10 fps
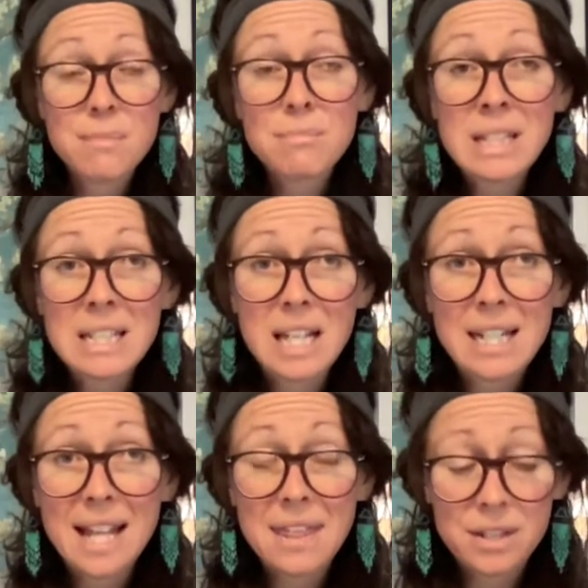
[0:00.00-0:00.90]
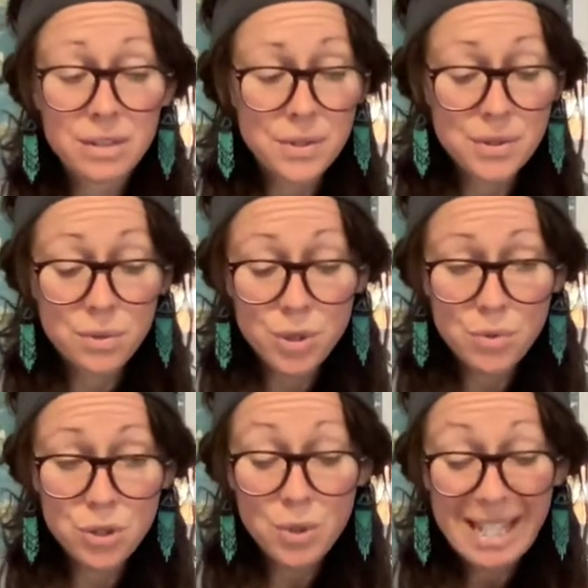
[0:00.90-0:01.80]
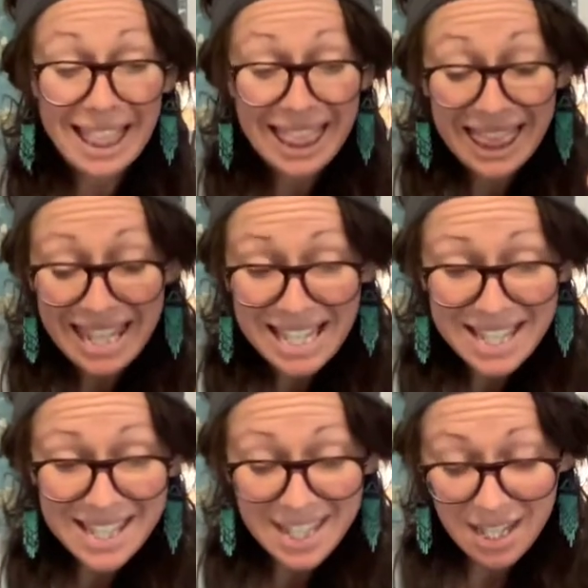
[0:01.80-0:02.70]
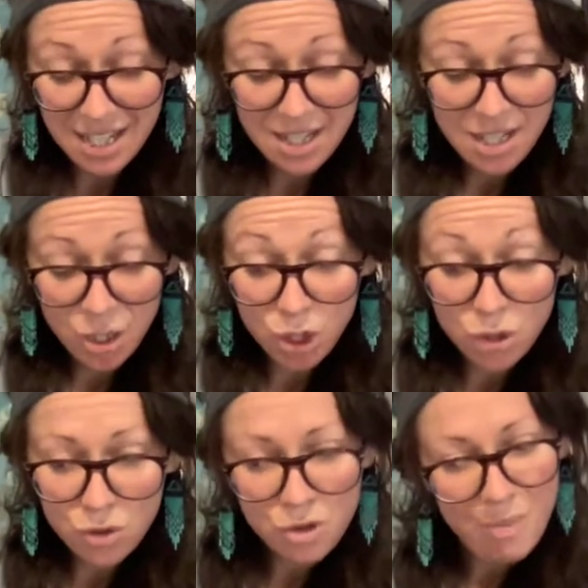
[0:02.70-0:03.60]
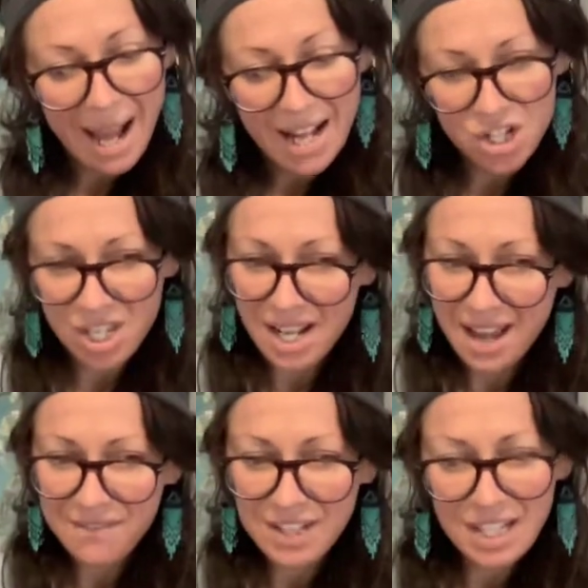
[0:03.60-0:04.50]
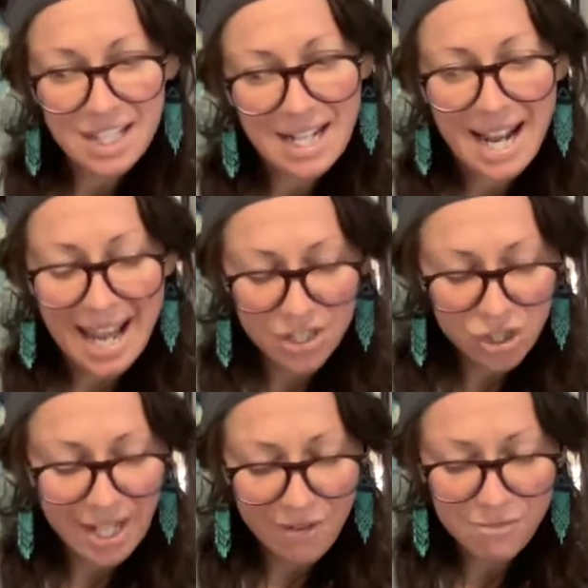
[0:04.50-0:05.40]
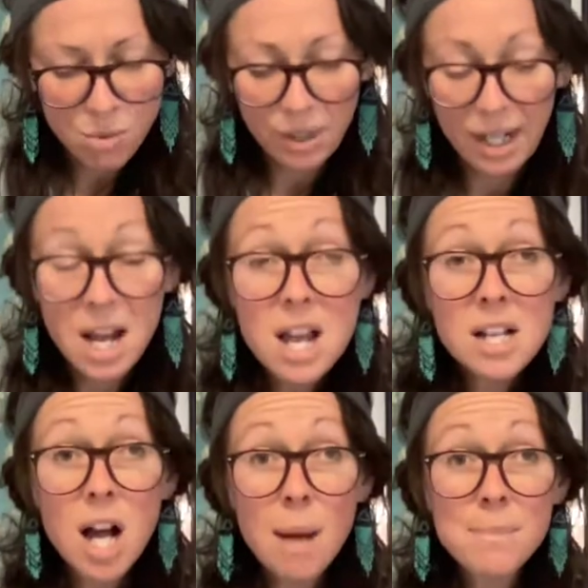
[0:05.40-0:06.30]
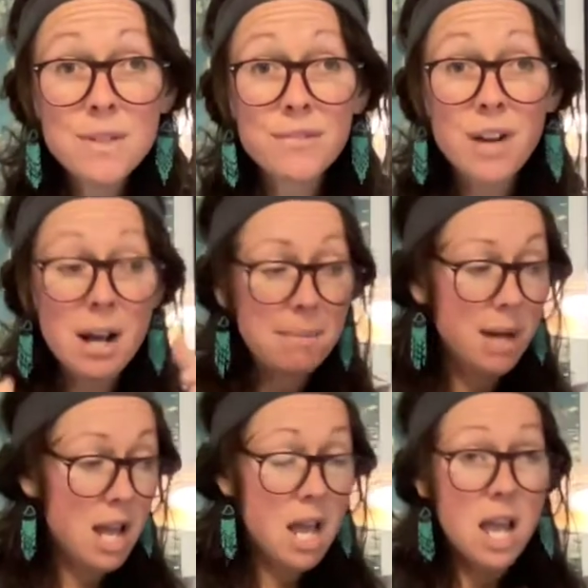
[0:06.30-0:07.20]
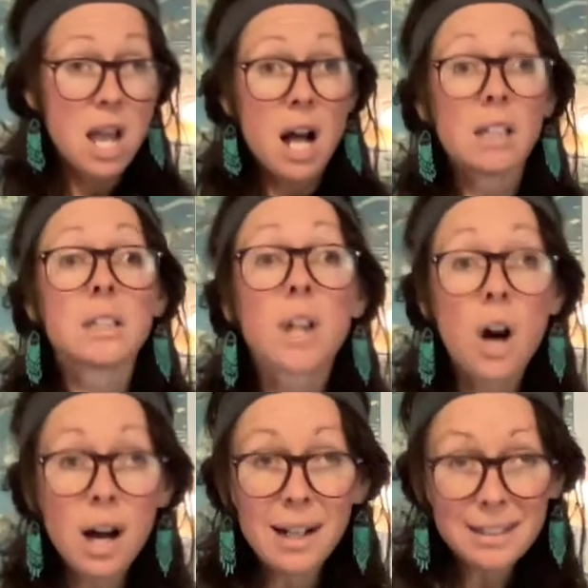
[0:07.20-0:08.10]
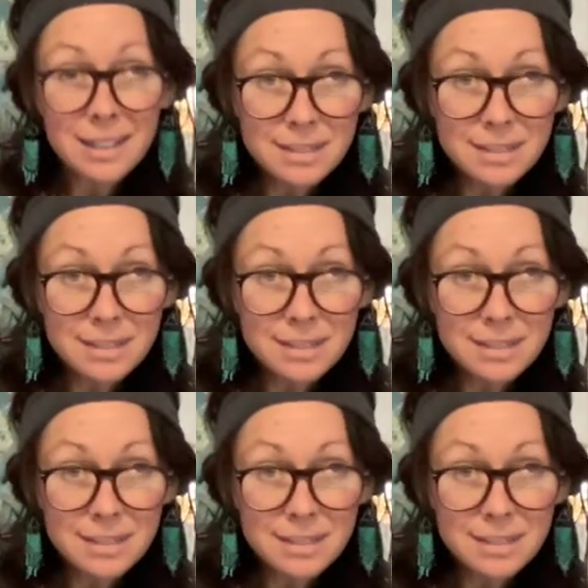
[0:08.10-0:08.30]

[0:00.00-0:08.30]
completely unethical, so don't do it. This huge batch that I have here, and I actually have more, comes from a log,